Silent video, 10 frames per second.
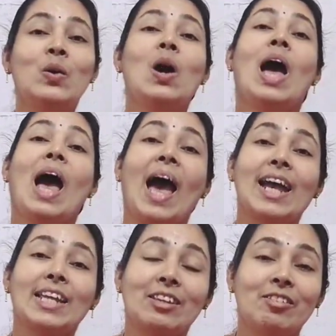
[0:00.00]
do
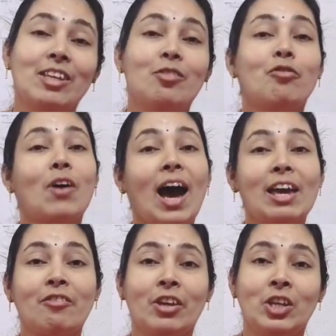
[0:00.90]
activity
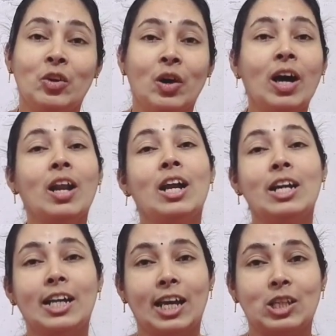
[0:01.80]
5 in your
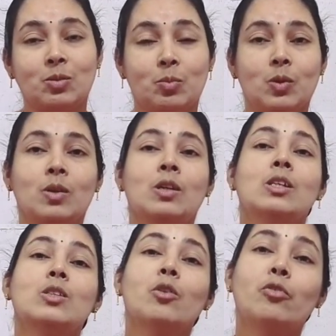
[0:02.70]
textbook.
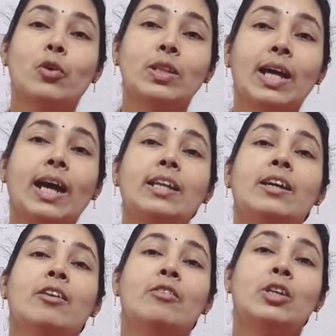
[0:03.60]
So for that
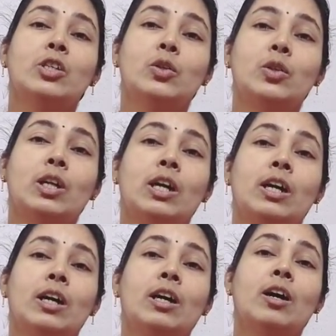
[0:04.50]
we should
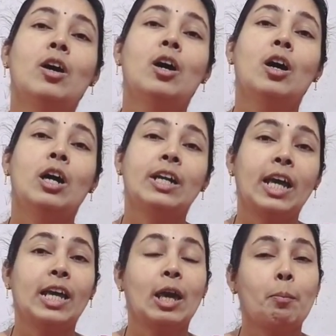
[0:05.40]

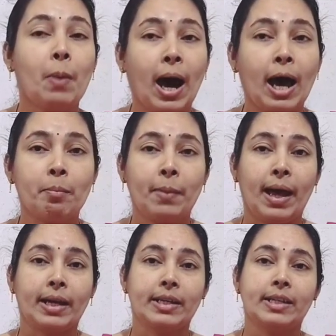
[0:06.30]
take a bar
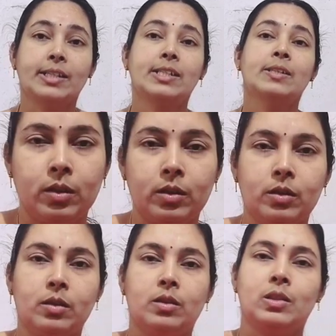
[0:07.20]
magnet.
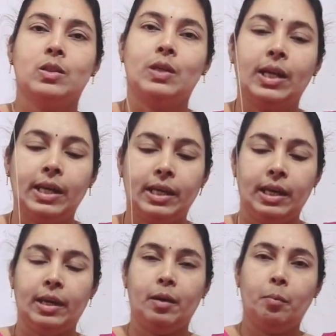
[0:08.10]
So
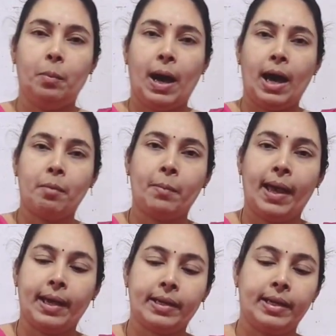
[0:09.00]
take a bar
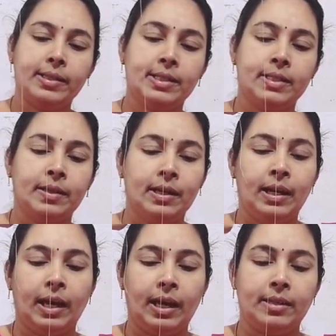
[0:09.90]
magnet
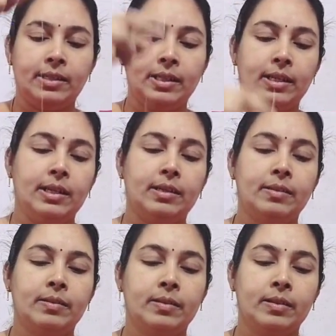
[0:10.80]
and
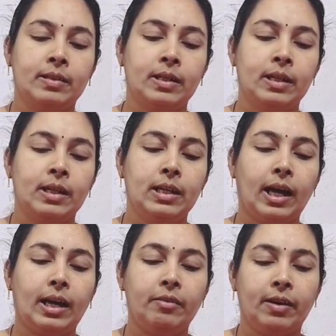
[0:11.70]

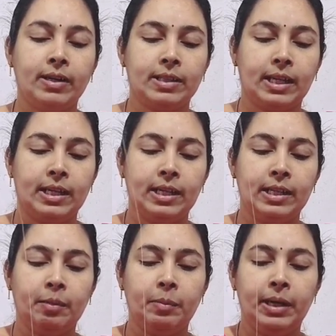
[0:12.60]
tie one thread
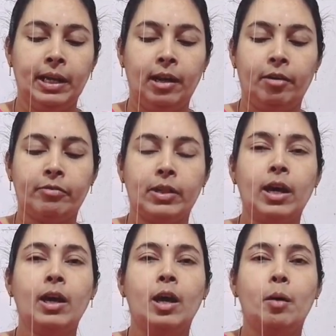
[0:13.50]
in the middle of
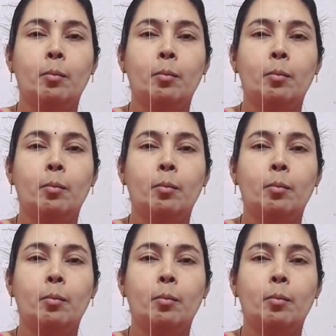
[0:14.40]
the